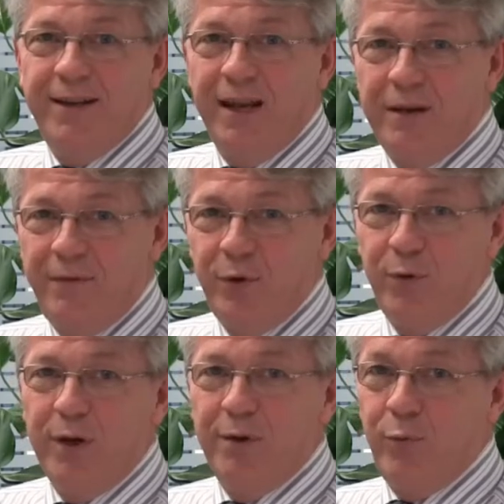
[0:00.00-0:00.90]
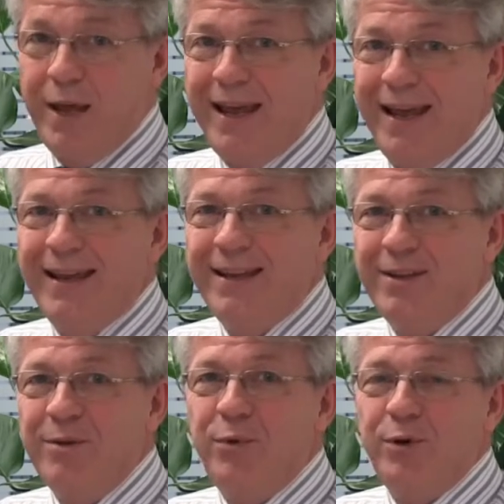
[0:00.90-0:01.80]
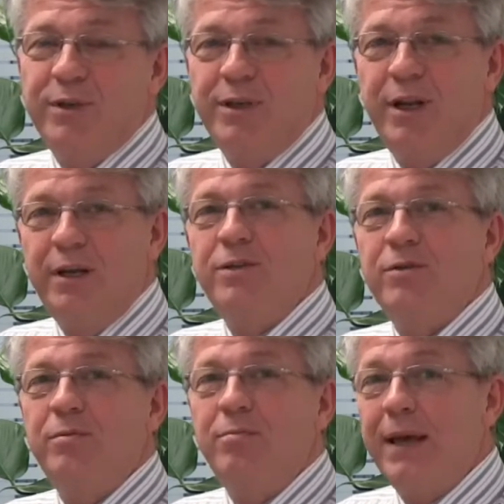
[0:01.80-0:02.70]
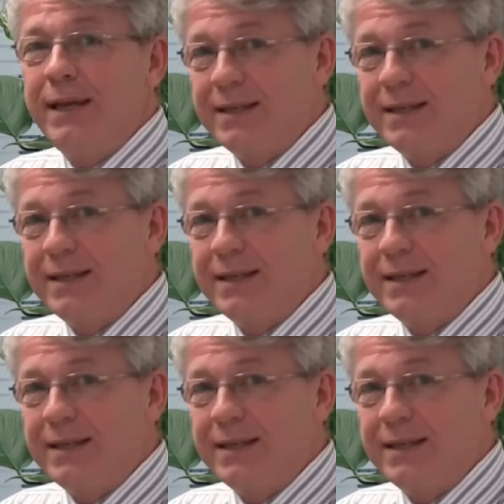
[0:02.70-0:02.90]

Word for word: an interview where the person needs to make